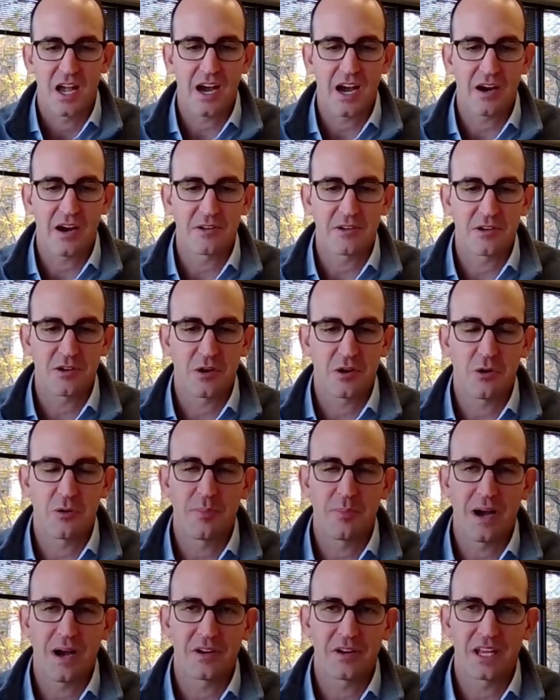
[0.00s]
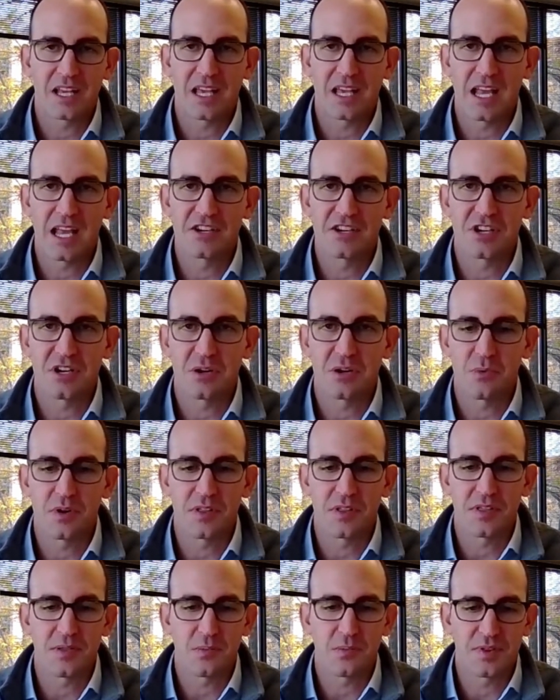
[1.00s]
how do you go about engaging
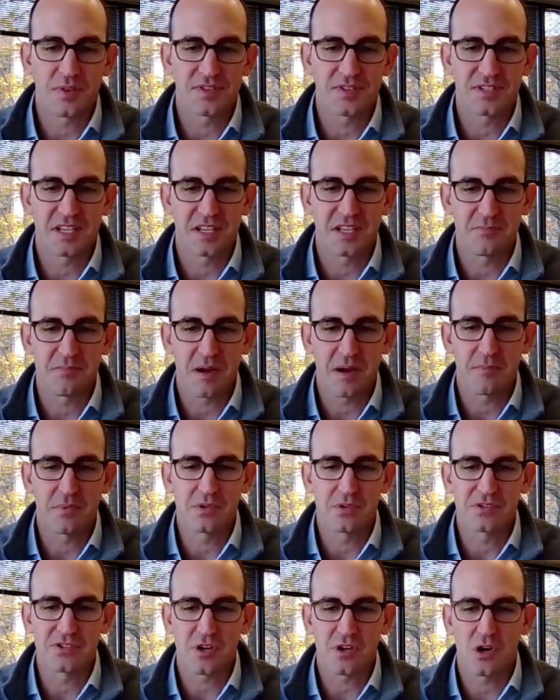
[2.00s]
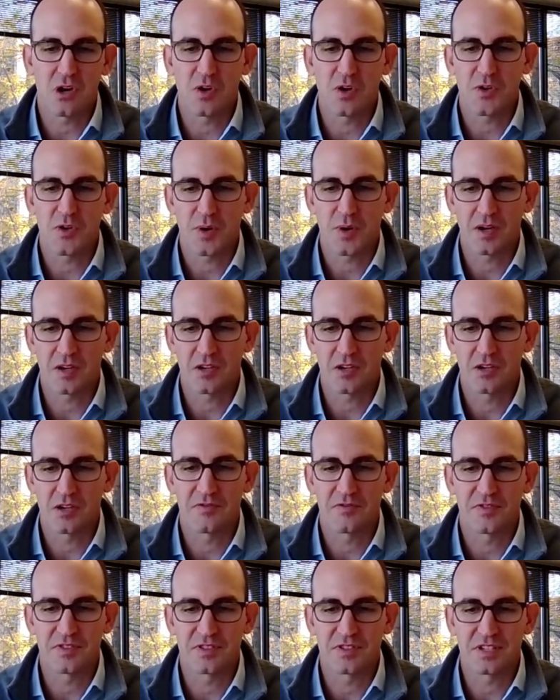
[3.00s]
with team members all throughout your
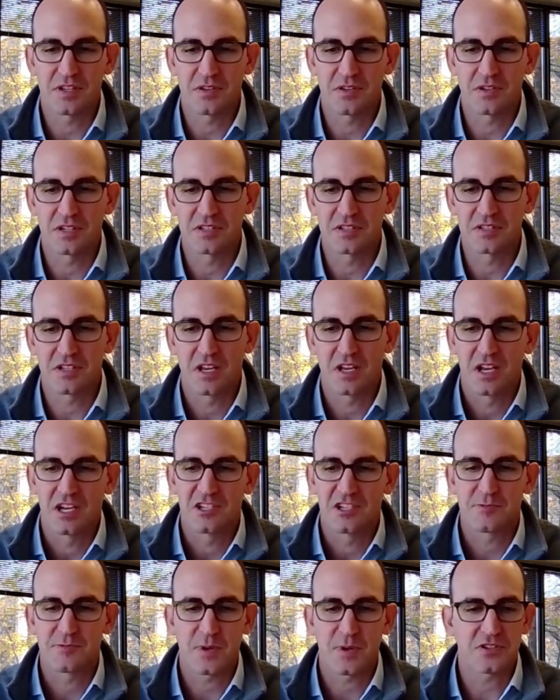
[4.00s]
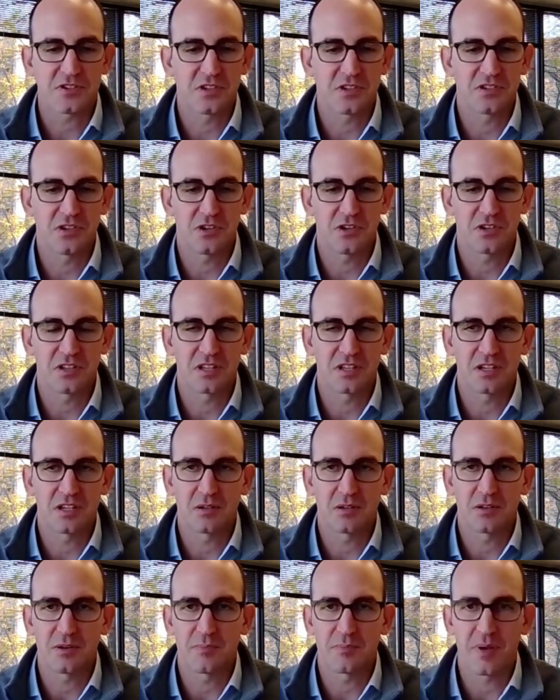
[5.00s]
facilities, especially during
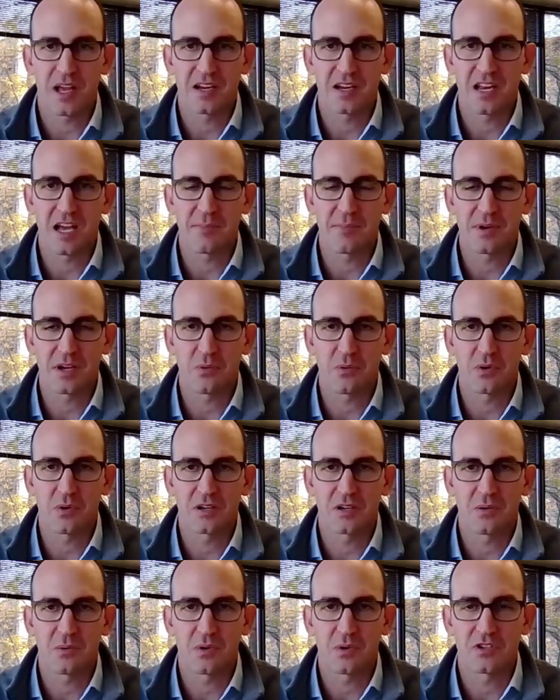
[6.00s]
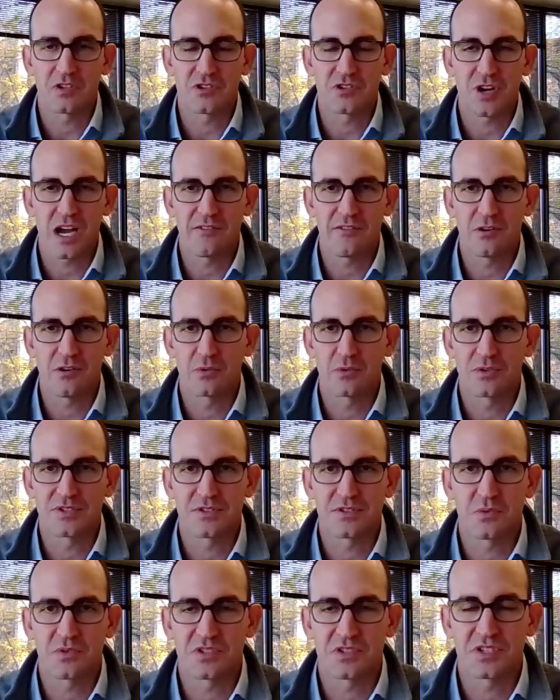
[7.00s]
the pandemic when travel
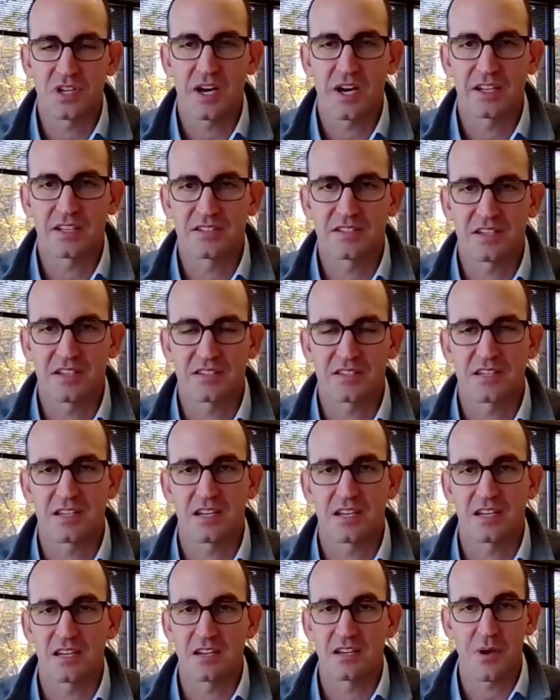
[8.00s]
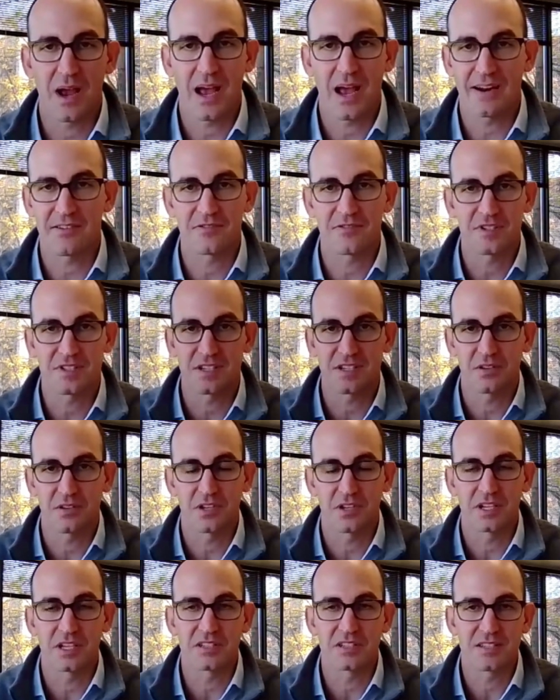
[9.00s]
was non-existent and you had
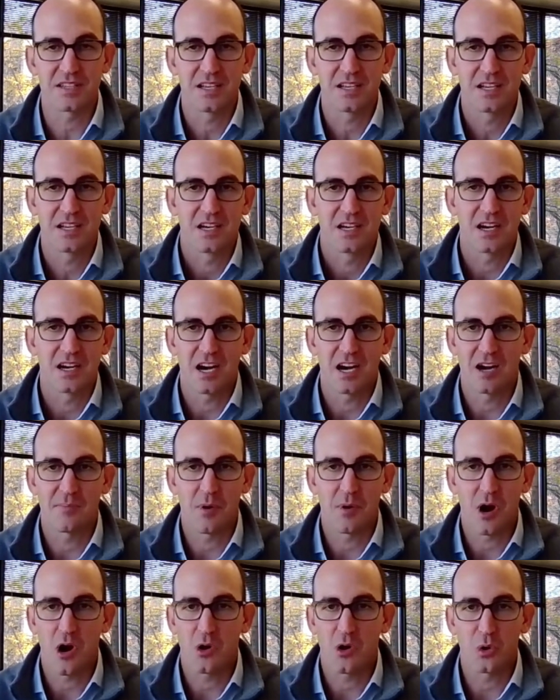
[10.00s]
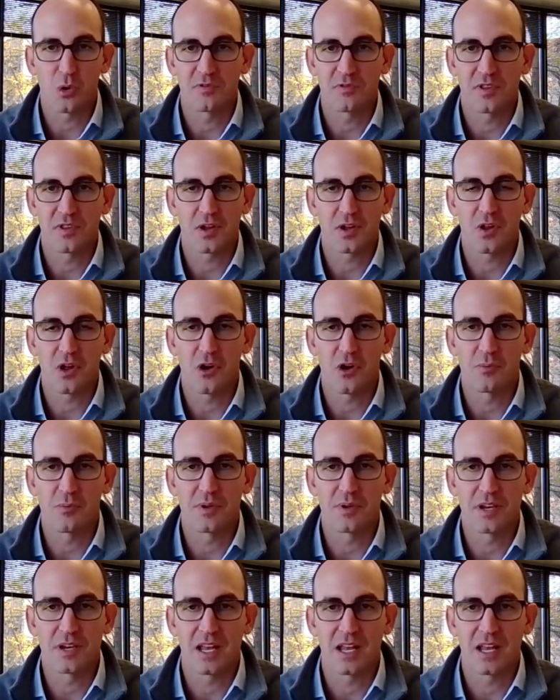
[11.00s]
facilities all over the globe and